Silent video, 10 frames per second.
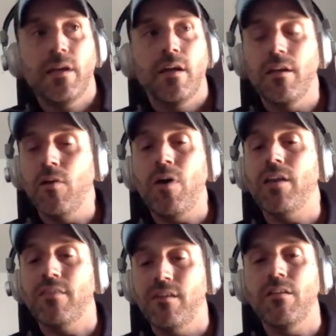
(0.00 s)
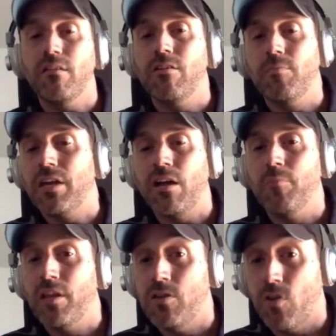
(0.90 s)
You know what, this is going to become
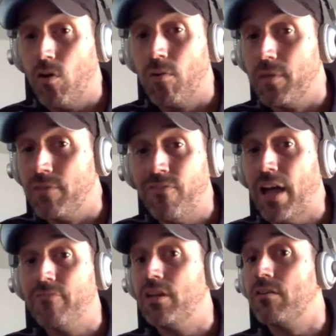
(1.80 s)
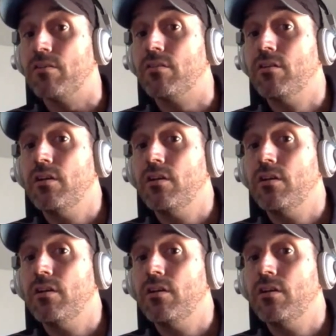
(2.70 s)
the norm in five years.